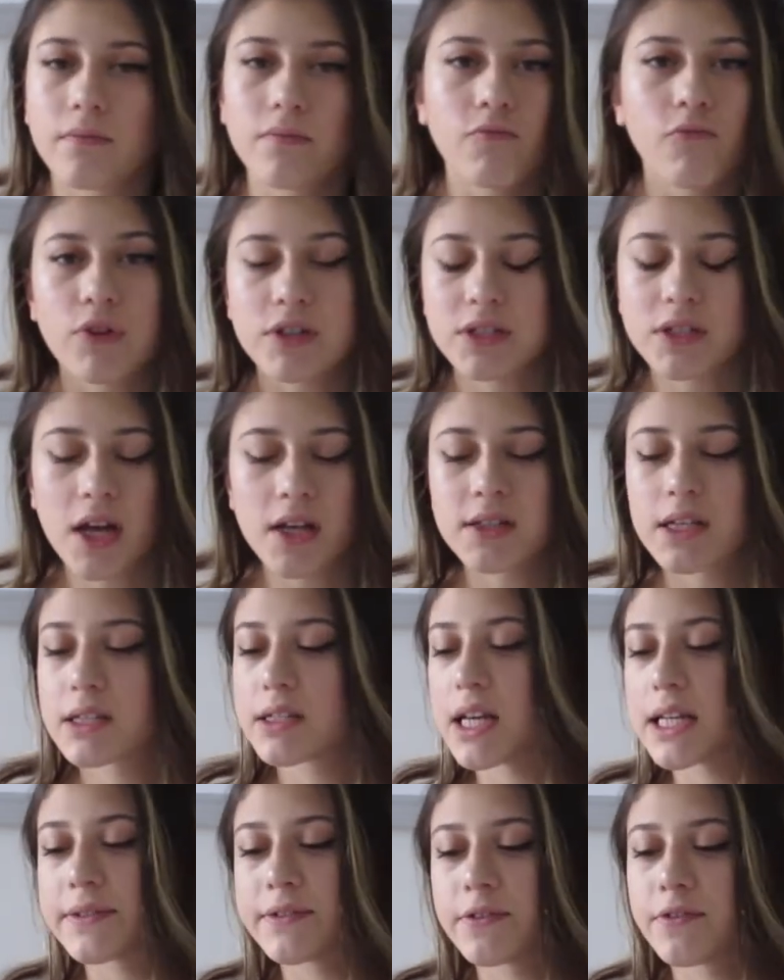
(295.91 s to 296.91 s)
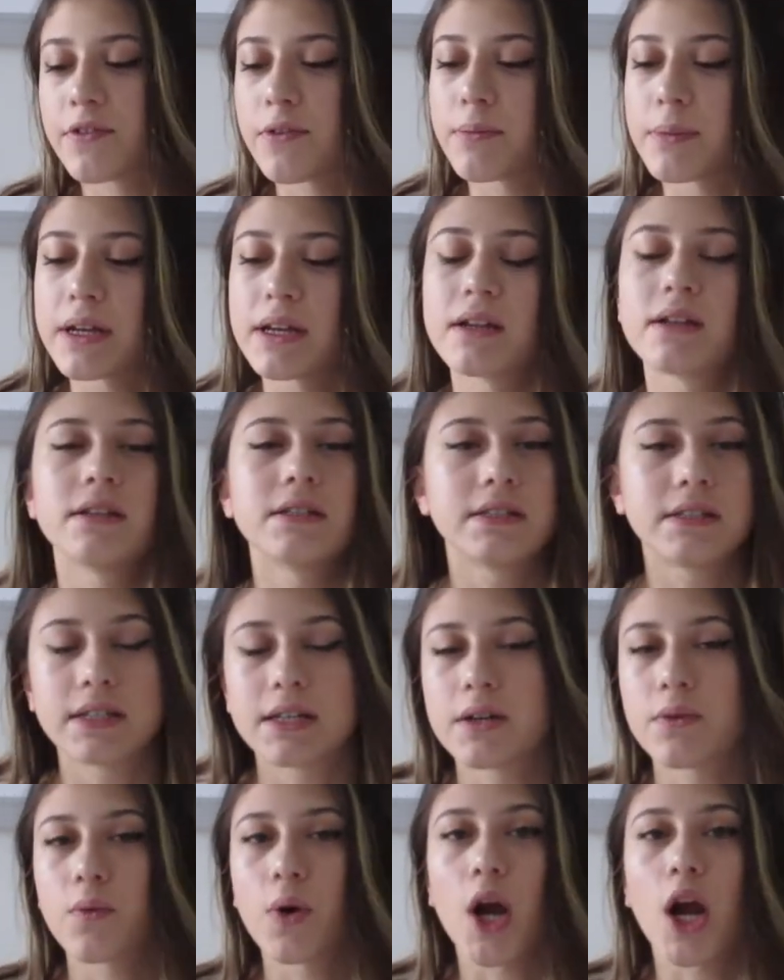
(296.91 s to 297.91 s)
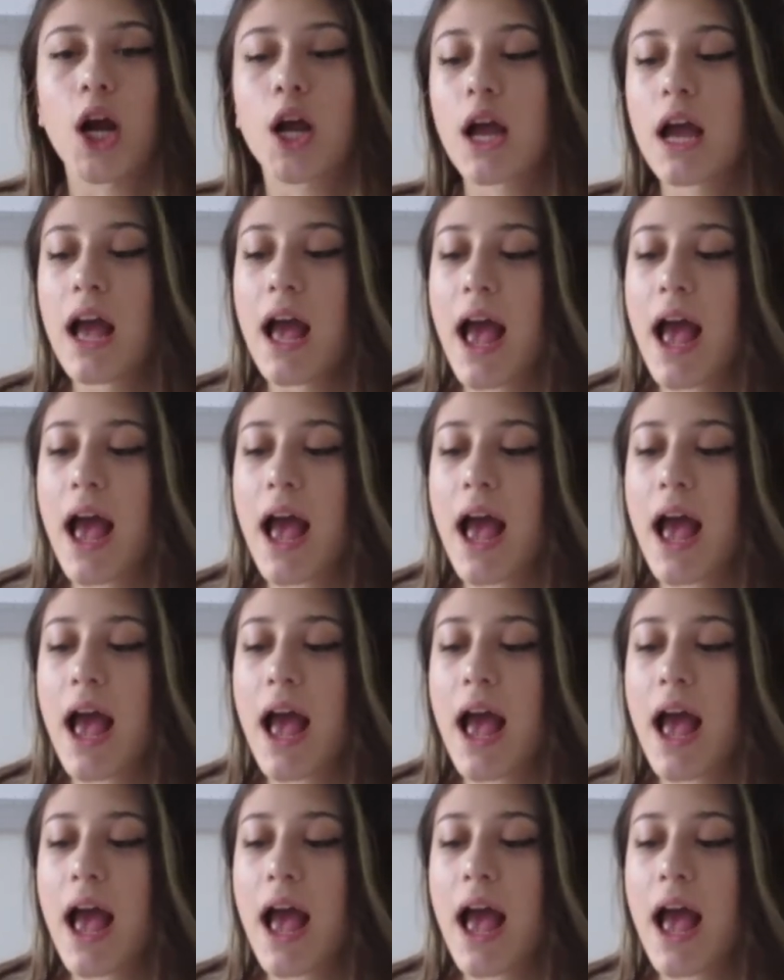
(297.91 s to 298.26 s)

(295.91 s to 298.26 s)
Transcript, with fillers: Was not successful for me, didn't work.